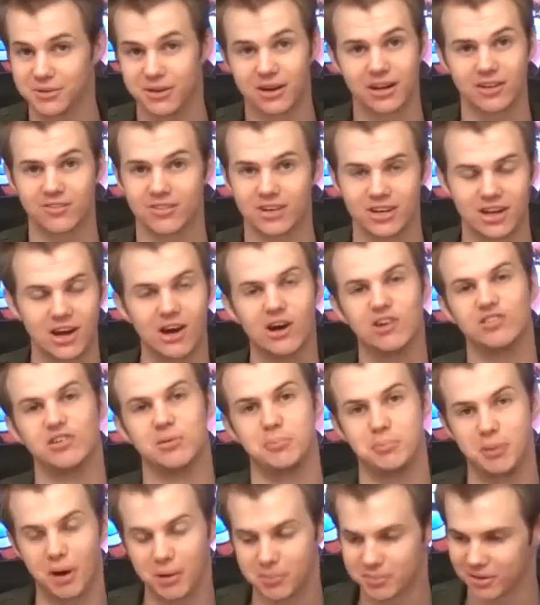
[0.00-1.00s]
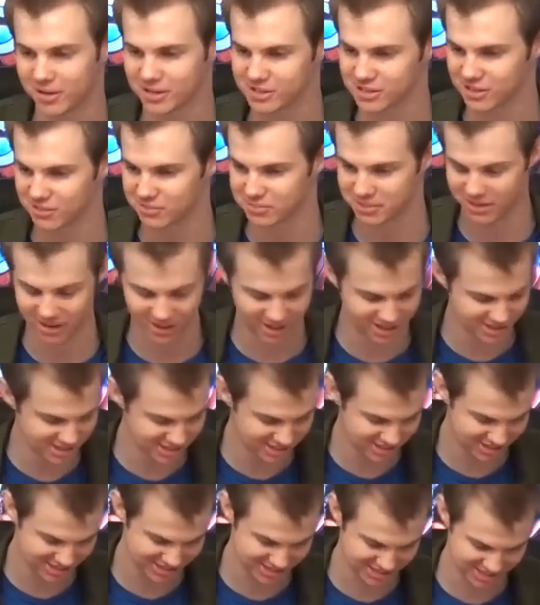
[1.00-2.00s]
You won't even know if a bomb goes off behind
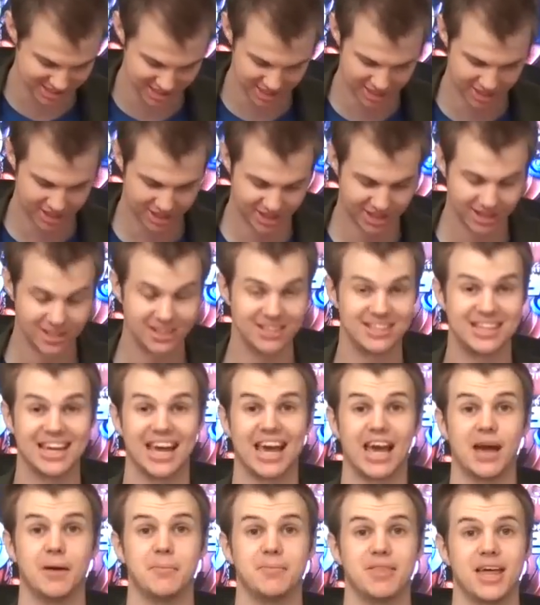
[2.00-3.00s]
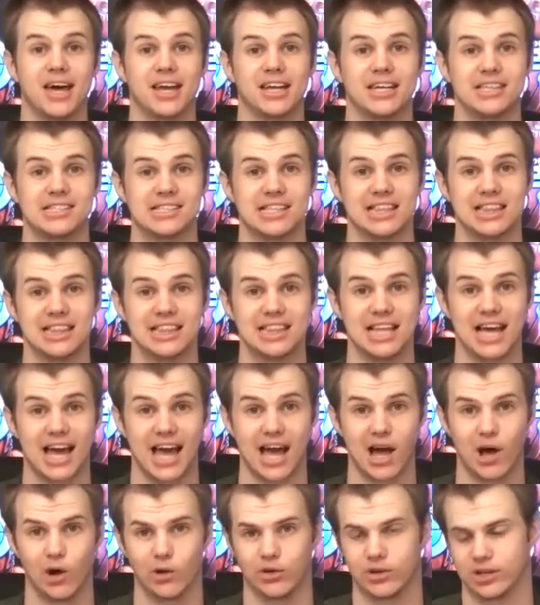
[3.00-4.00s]
you because, damn, that is
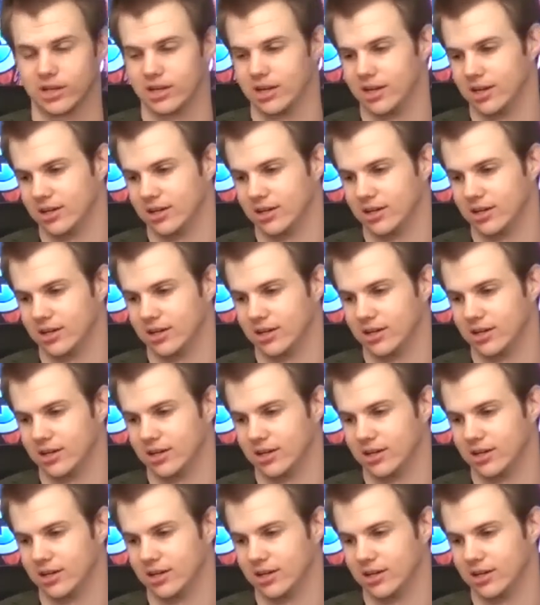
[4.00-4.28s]
loud.